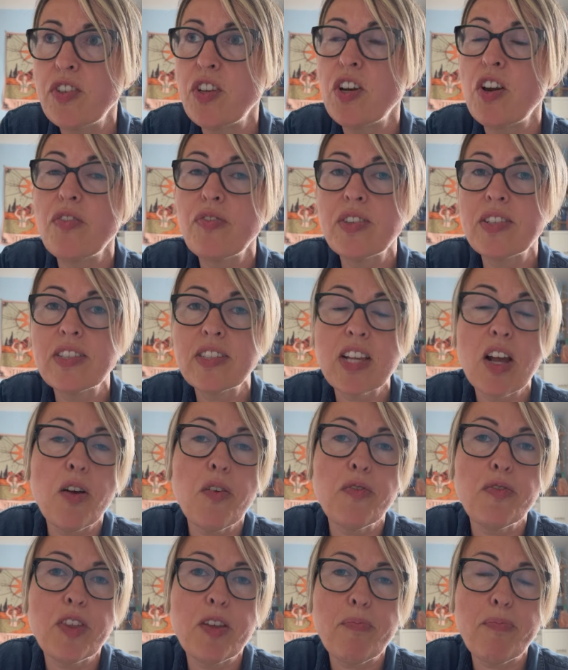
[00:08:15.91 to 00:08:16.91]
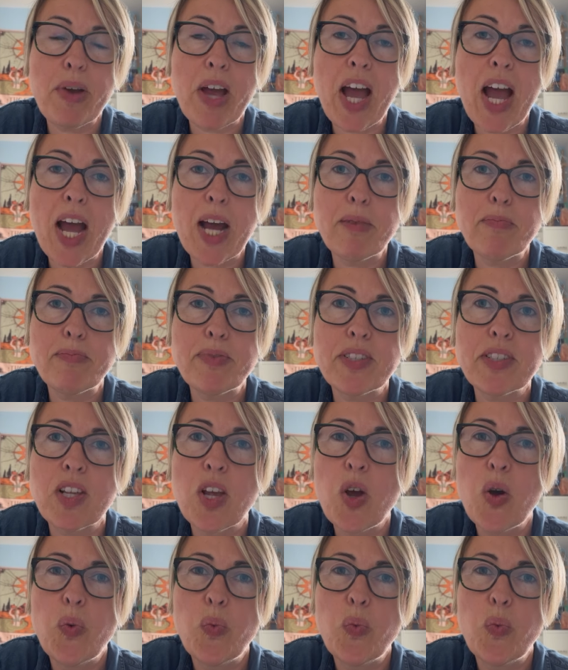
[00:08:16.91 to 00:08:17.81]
you know, the self that perhaps